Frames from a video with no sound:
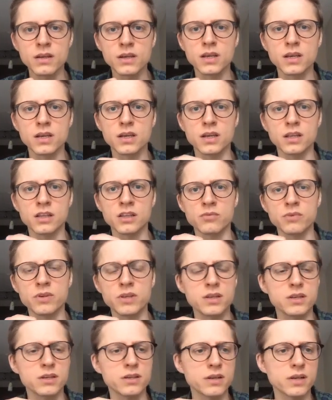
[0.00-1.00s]
And
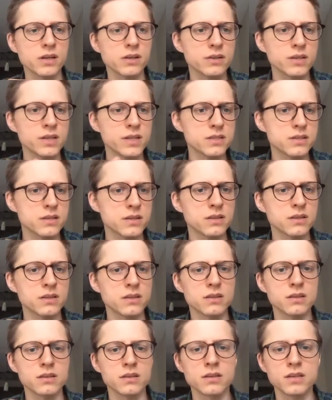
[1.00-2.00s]
we recognize that
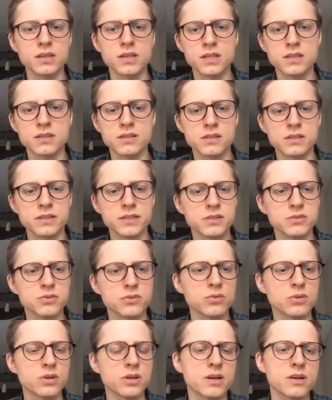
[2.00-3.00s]
it's a little
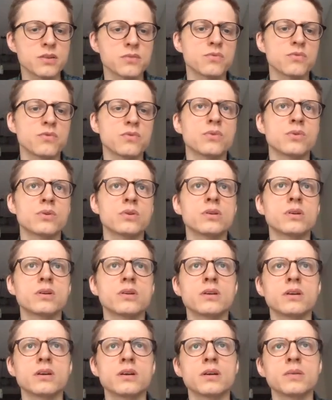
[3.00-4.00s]
too hard
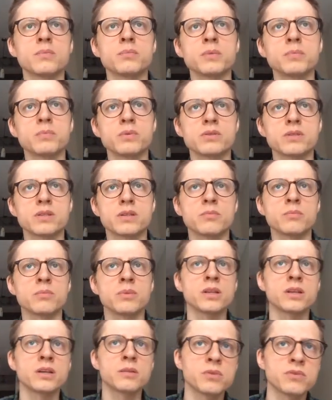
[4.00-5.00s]
for people that may
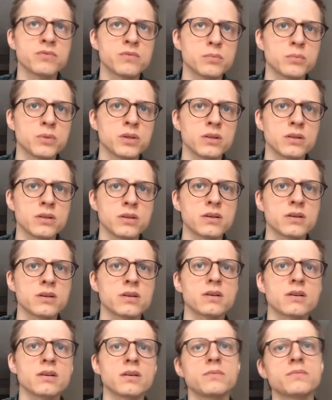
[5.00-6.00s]
not be
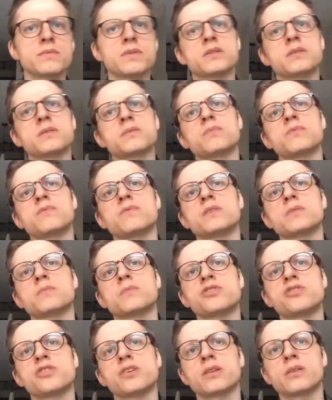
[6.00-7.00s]
familiar with
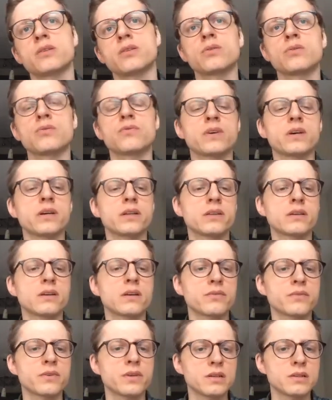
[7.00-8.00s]
Magento to find
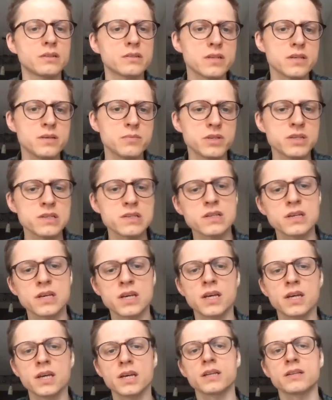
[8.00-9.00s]
GraphQL schemas
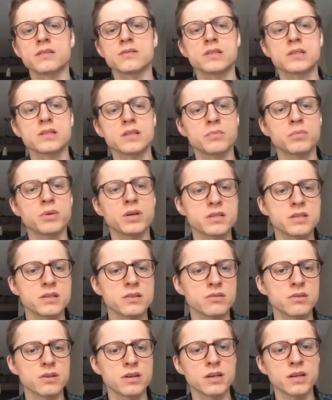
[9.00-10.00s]
and this
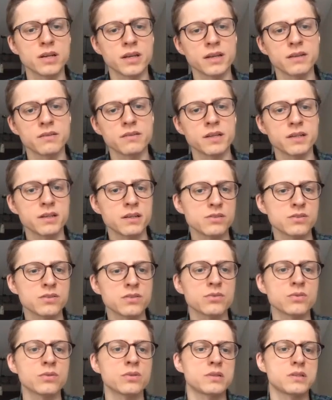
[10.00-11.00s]
repository, and also
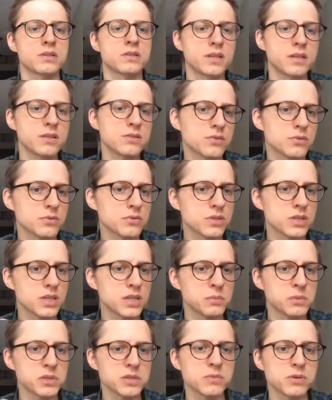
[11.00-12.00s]
to understand those
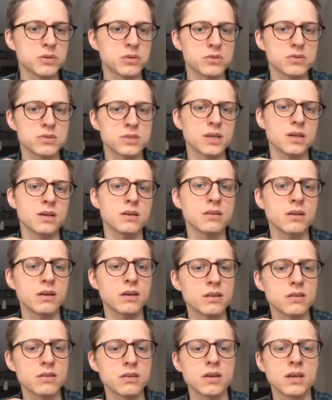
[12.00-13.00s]
schemas, because they are
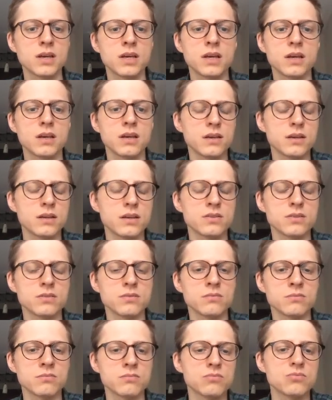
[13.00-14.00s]
not
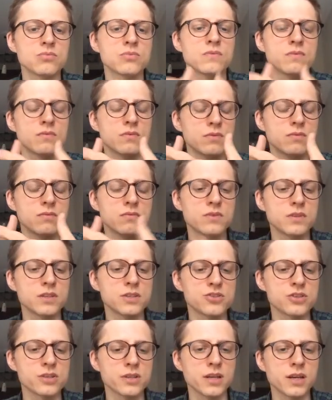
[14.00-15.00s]
in the
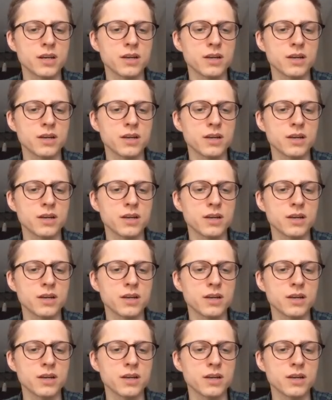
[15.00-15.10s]
generic